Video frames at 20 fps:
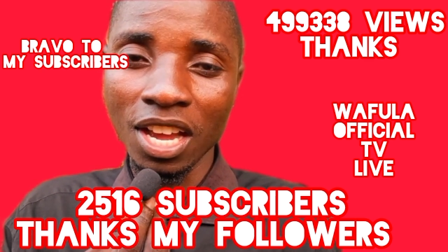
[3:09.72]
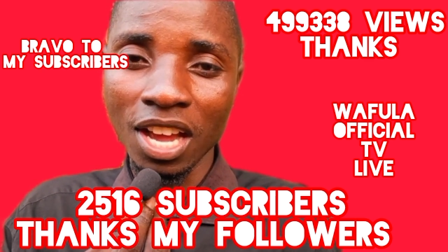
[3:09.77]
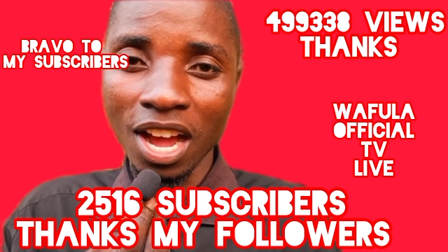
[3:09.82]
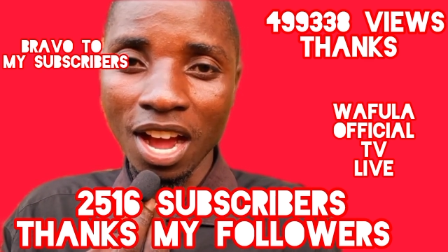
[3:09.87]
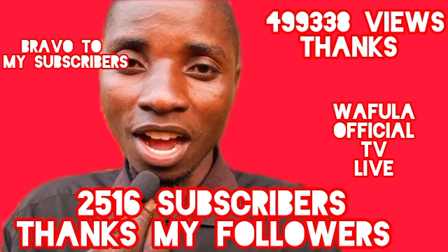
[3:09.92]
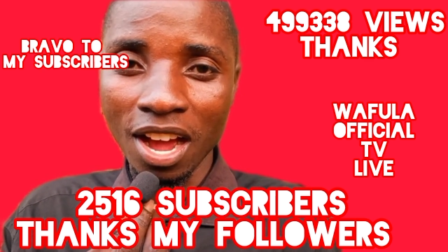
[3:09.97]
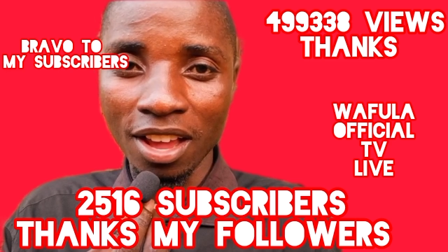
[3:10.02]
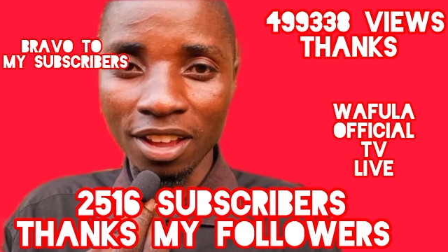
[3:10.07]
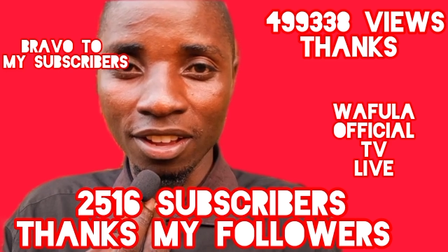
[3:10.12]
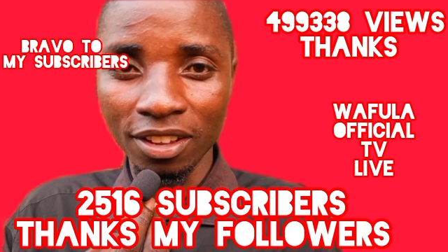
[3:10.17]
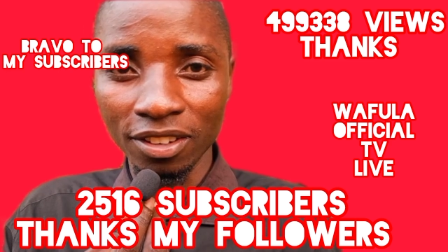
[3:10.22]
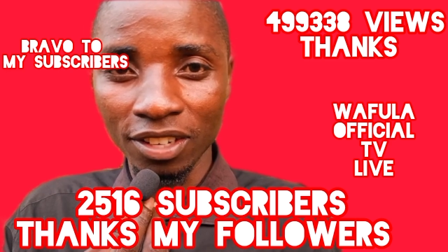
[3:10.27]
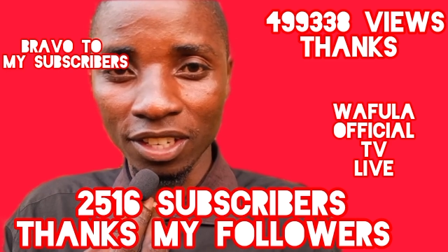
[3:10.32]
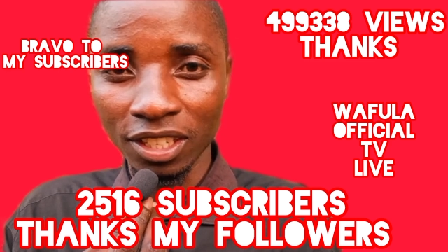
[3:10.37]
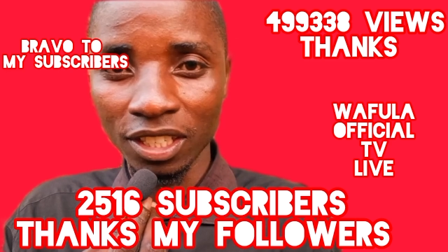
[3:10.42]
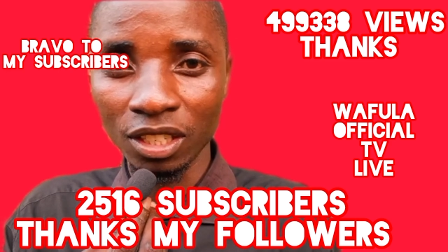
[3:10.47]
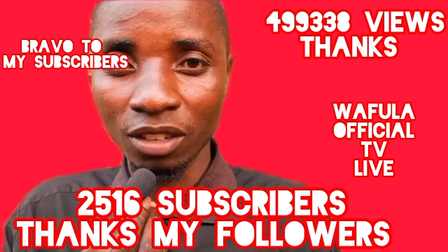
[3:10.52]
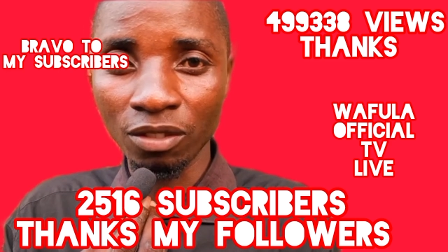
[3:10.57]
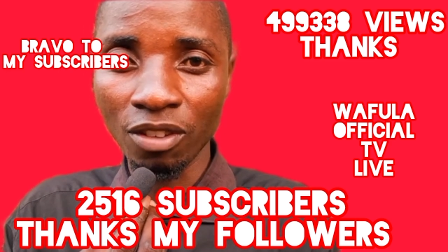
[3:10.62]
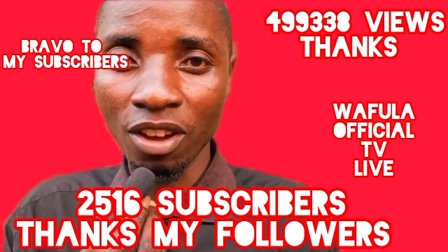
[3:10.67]
I
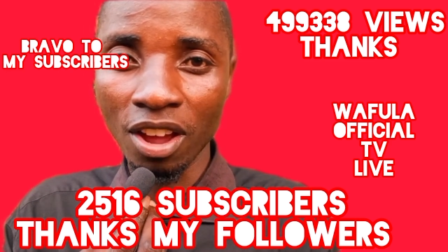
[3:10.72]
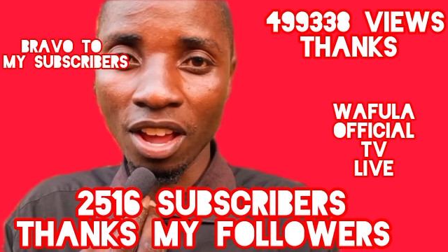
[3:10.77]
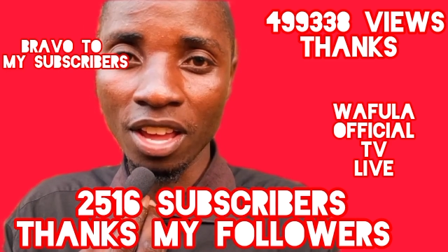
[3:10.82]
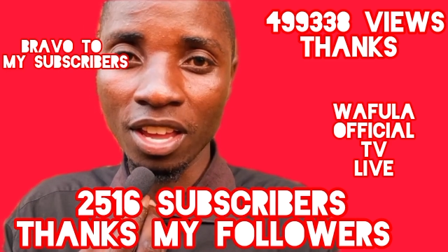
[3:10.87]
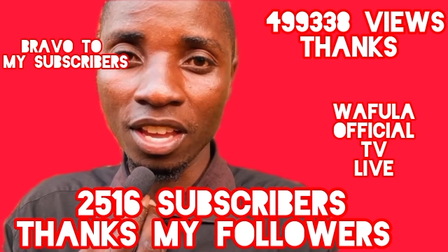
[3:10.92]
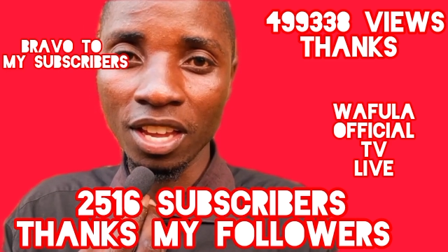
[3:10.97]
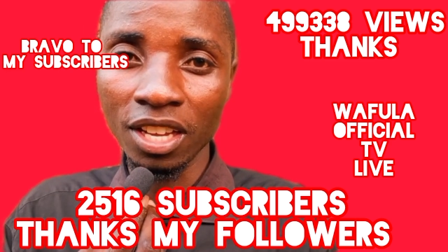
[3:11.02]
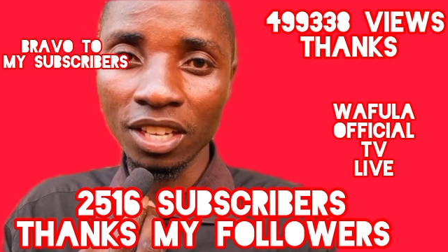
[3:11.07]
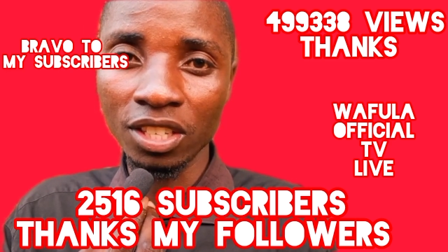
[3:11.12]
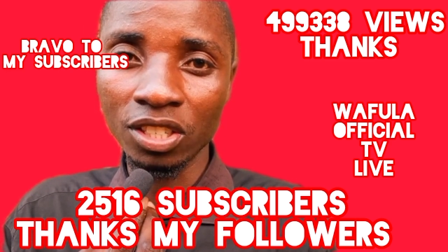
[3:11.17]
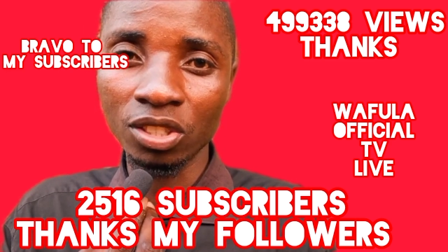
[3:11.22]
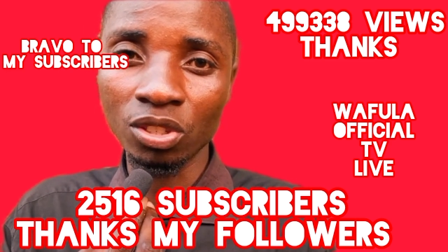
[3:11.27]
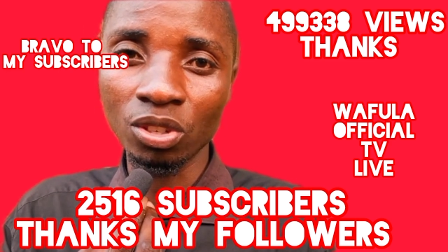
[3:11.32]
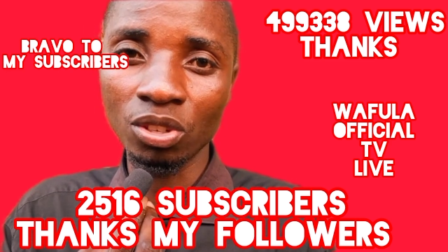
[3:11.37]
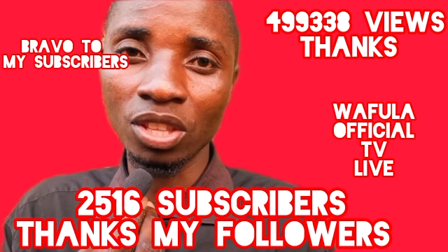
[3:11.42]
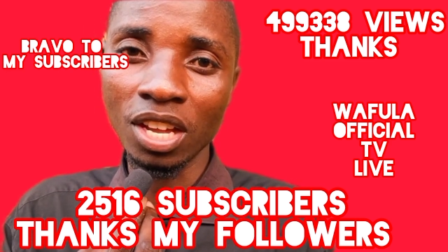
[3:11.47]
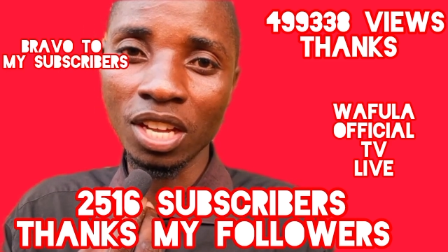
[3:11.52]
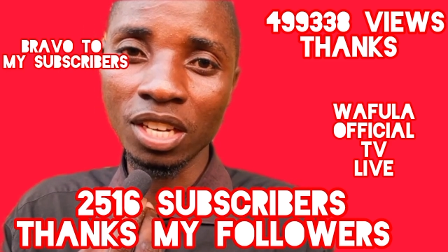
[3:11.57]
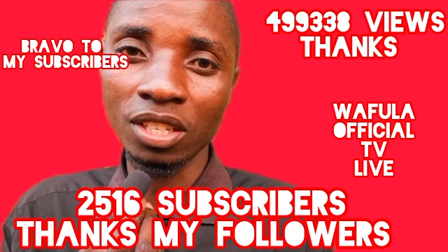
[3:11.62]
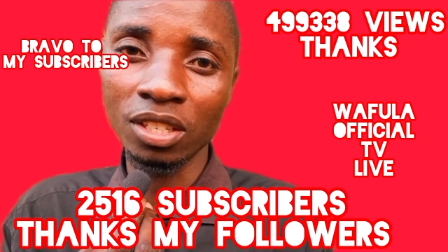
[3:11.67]
rectify it,
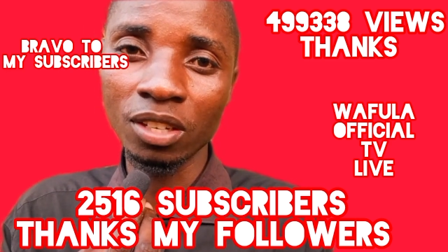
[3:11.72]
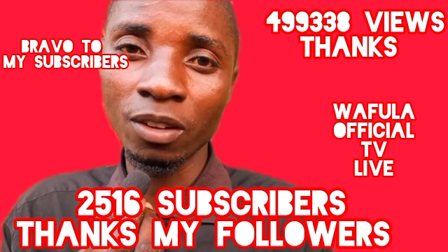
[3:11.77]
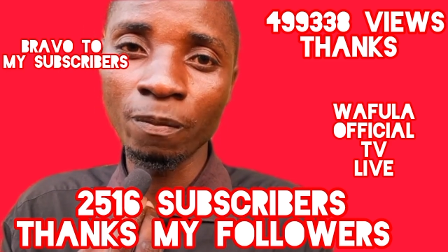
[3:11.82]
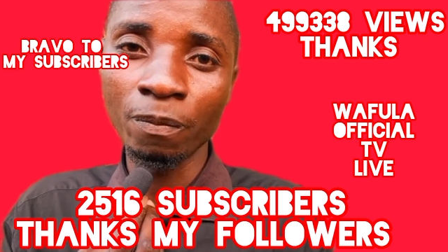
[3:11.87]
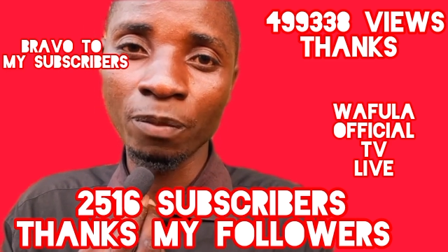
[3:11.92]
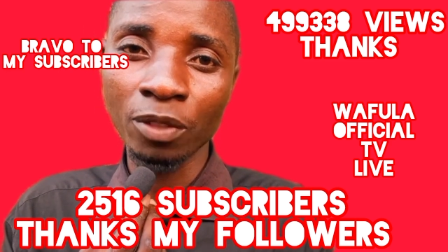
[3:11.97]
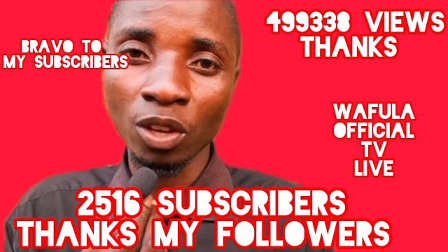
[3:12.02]
so that